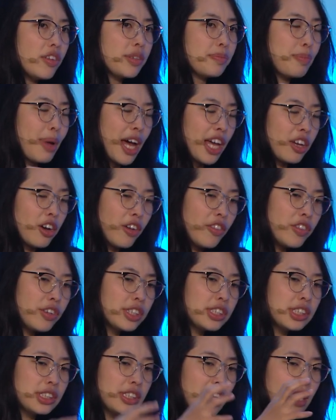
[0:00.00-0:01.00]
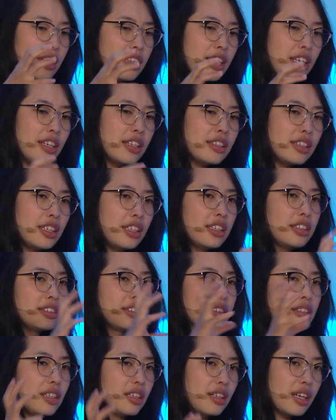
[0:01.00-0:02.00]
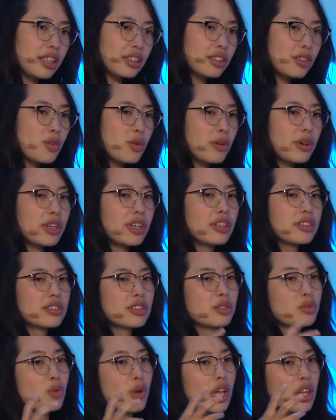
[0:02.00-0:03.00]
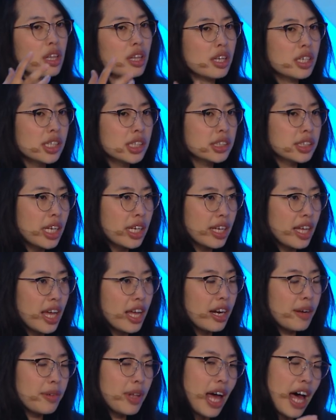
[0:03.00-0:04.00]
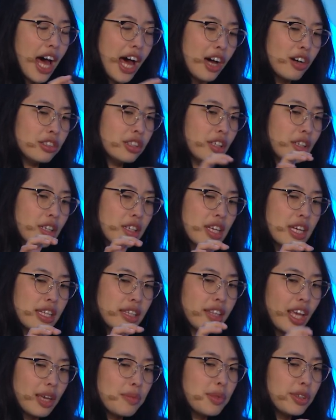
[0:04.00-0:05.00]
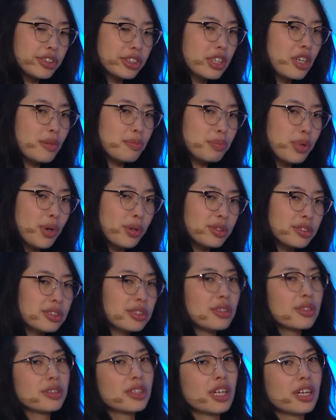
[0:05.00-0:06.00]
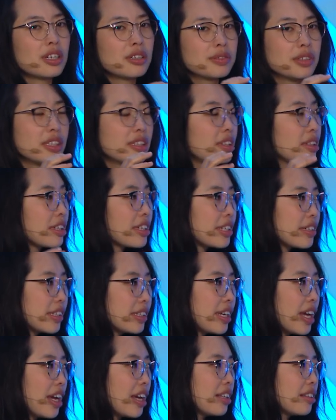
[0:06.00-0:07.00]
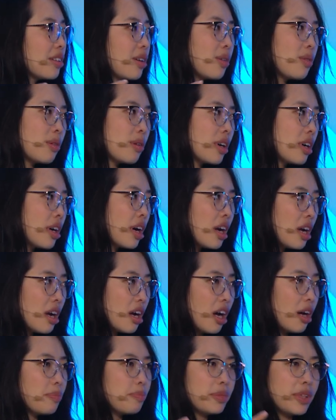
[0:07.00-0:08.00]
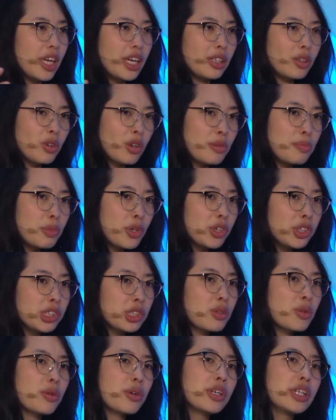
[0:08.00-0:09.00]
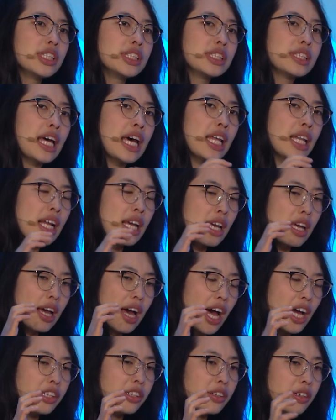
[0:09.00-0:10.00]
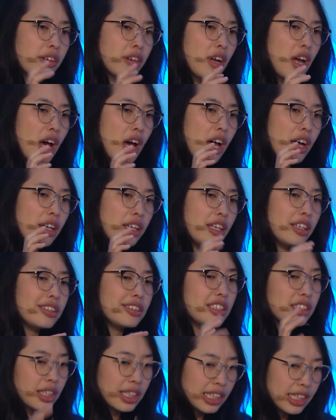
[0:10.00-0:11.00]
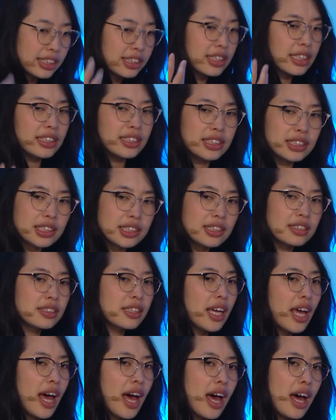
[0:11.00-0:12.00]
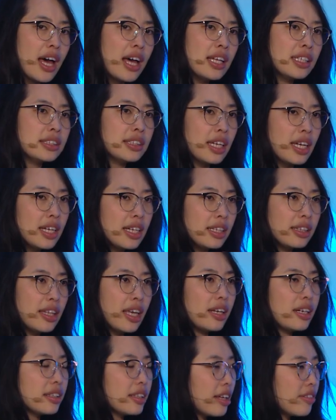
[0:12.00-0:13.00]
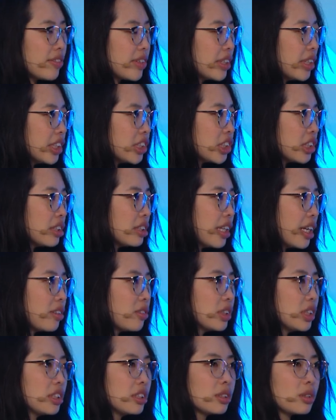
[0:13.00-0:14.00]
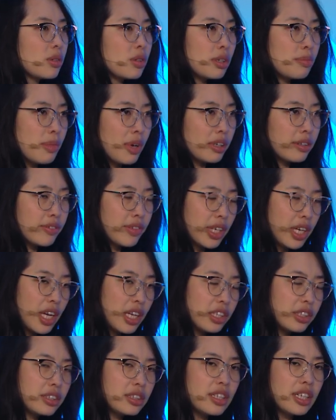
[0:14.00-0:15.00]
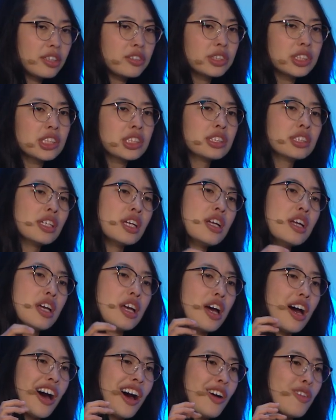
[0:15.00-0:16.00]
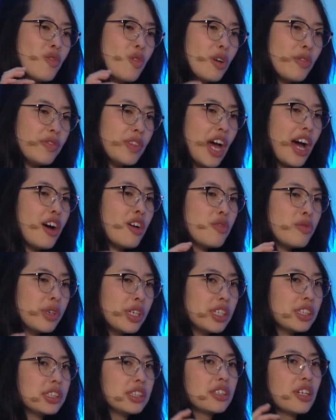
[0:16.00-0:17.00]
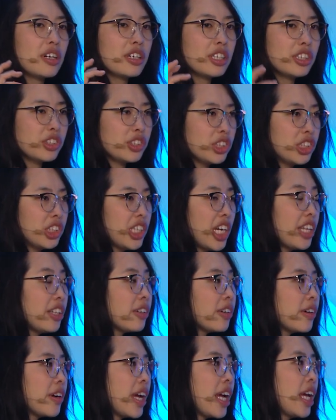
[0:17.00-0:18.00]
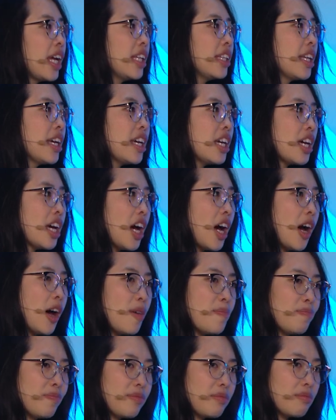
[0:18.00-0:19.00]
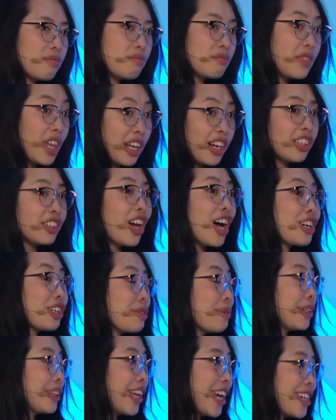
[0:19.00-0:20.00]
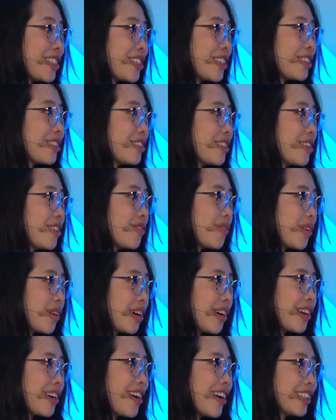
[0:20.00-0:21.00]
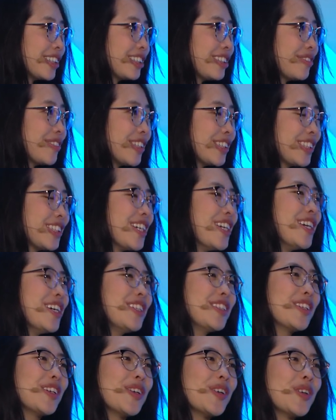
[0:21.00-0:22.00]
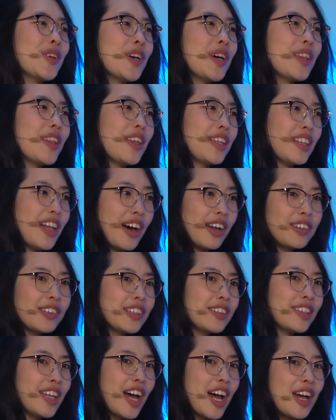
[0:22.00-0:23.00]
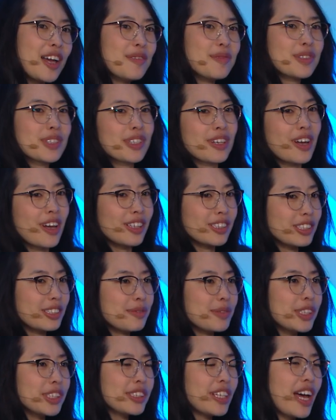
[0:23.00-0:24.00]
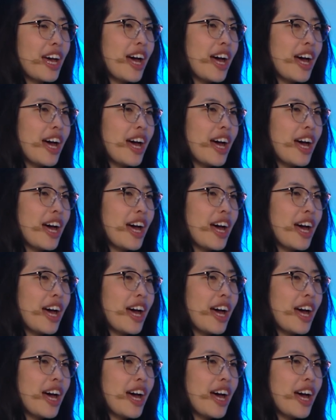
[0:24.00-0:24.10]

by understanding these select queries as well as kind of how the tables compose. So a lot of the create or update or merge queries that either it is considered as data definition languages or modification languages. Now we are starting to generate data documentation for our customers. Yeah. So a lot of the times the customers